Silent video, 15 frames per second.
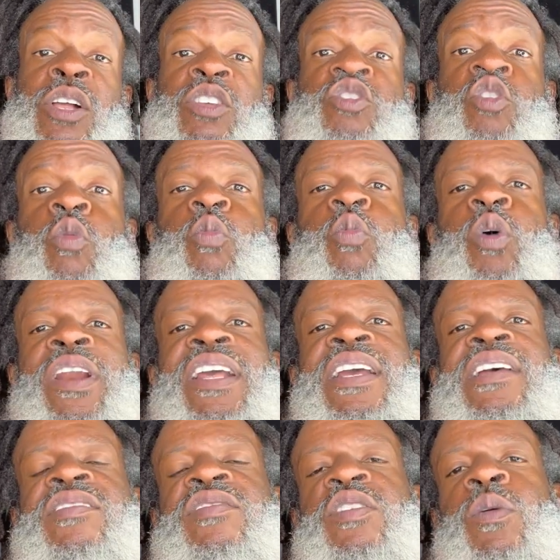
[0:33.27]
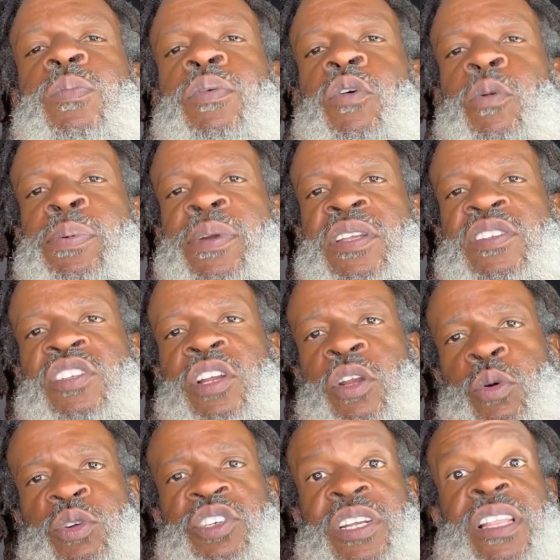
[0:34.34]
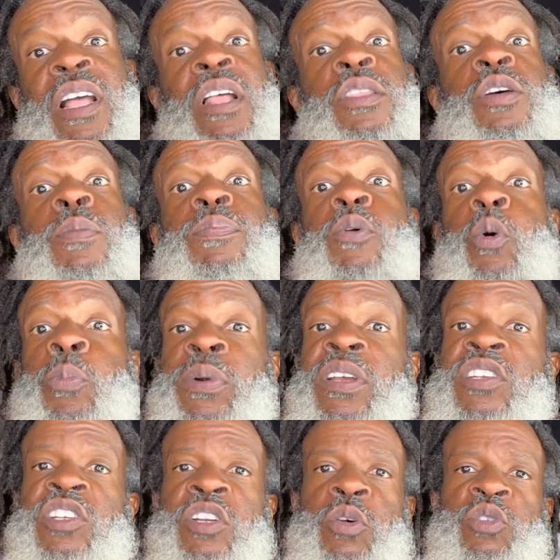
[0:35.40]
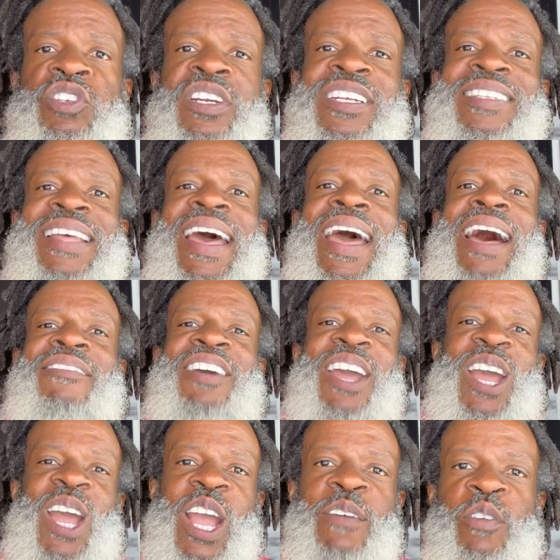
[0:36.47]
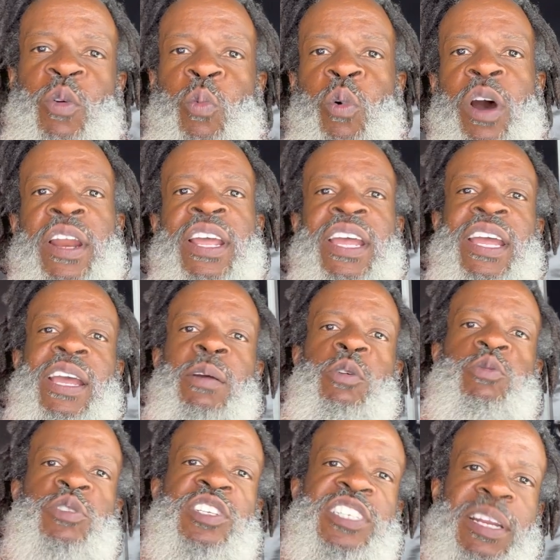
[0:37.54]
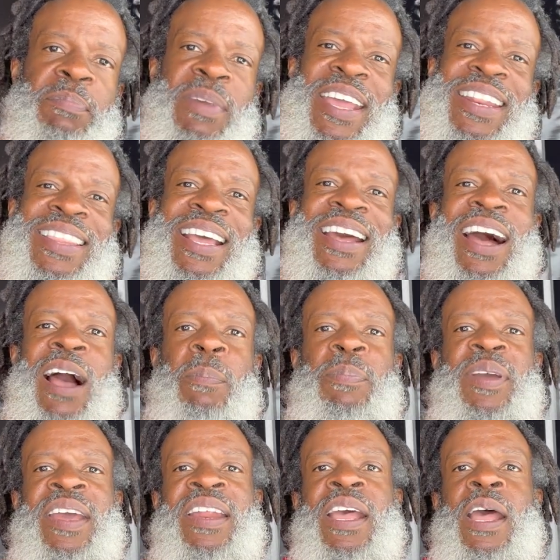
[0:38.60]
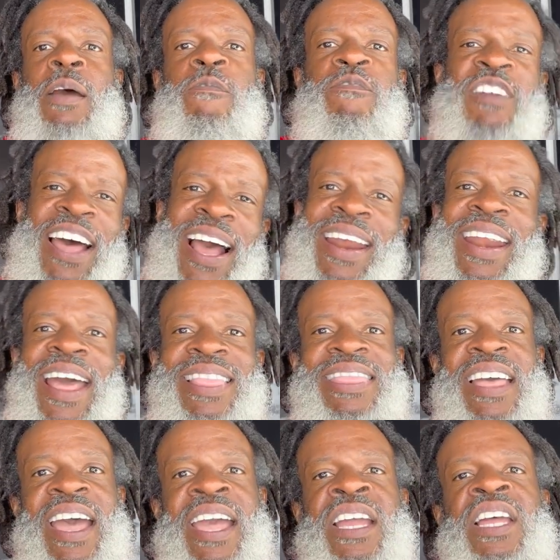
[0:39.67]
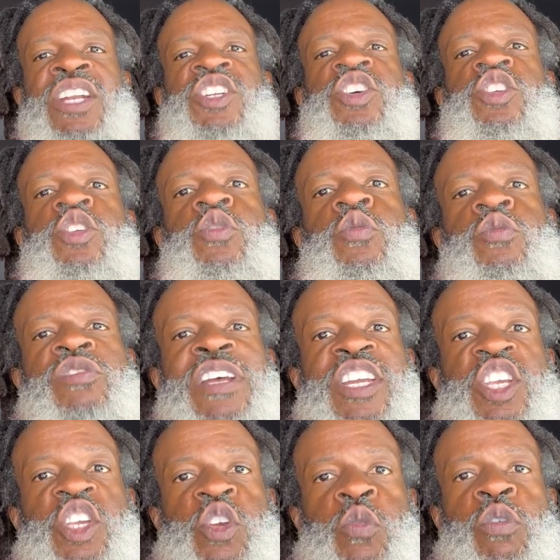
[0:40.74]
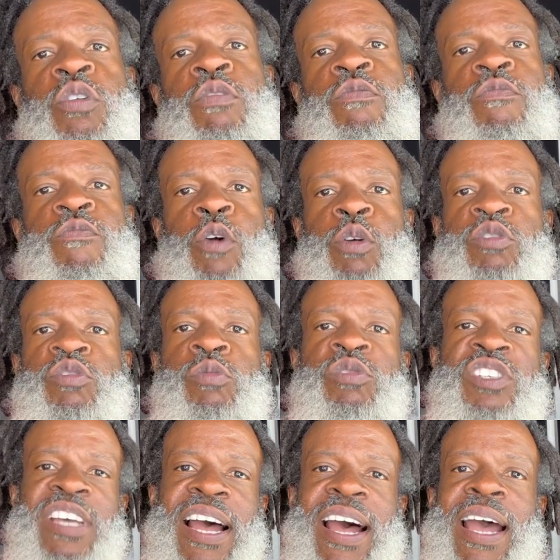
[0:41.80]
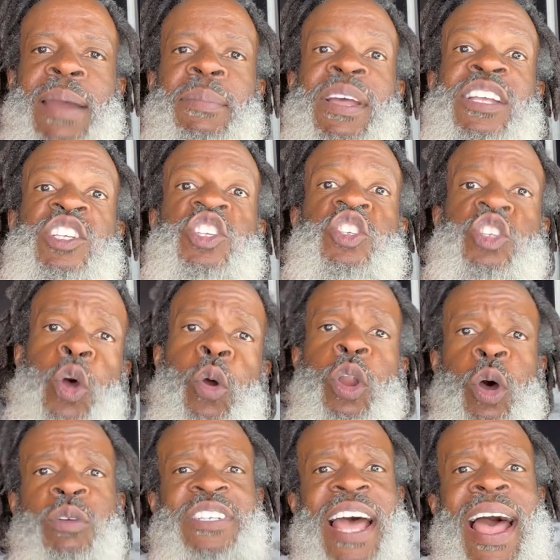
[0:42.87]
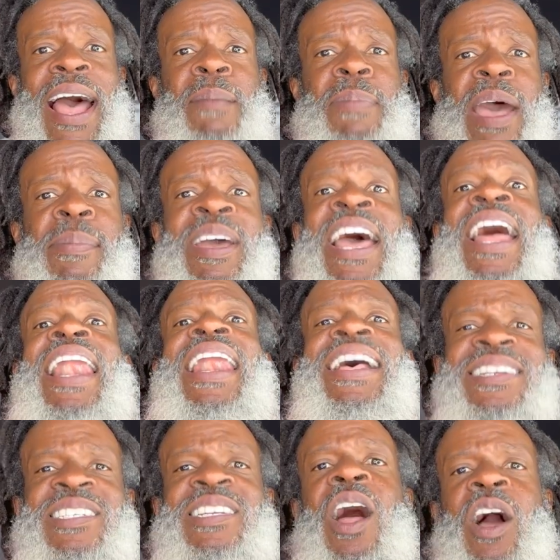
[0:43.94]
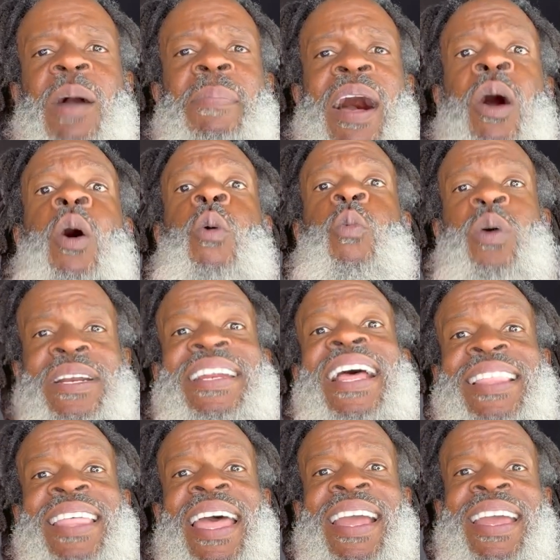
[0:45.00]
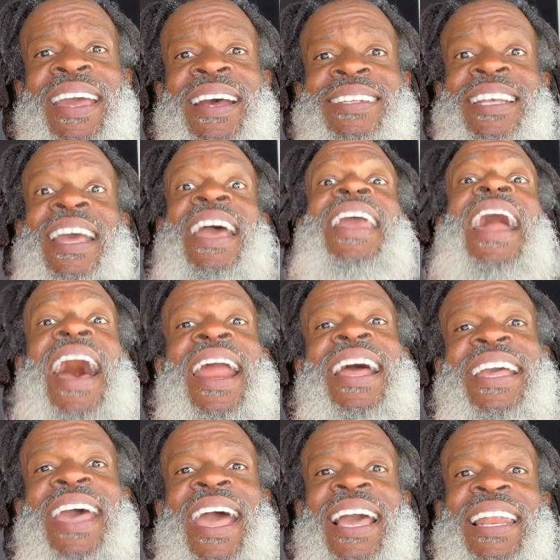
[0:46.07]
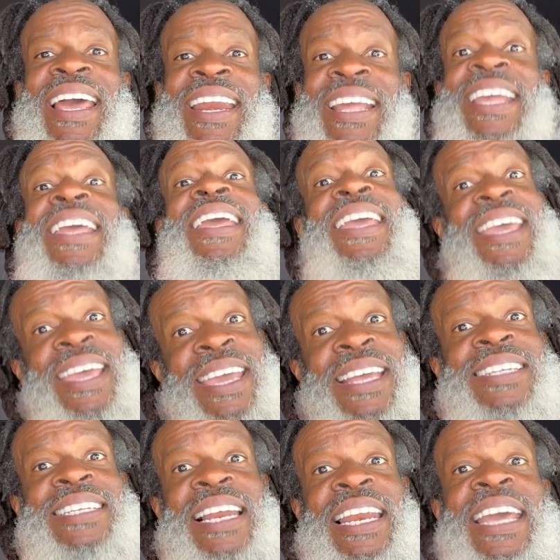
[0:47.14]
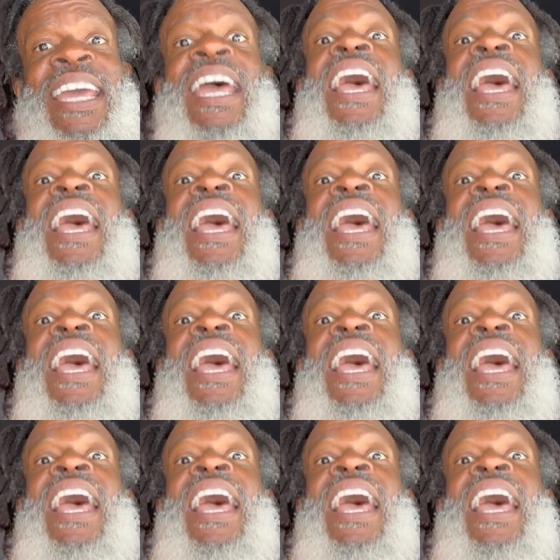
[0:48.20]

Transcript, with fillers: So, what is the appropriate solution? The appropriate solution is to have everyone who's sitting in the cockpit flying that thing to use universal time. Zulu time, baby. Let's talk about what that thing is and how to calculate it easily.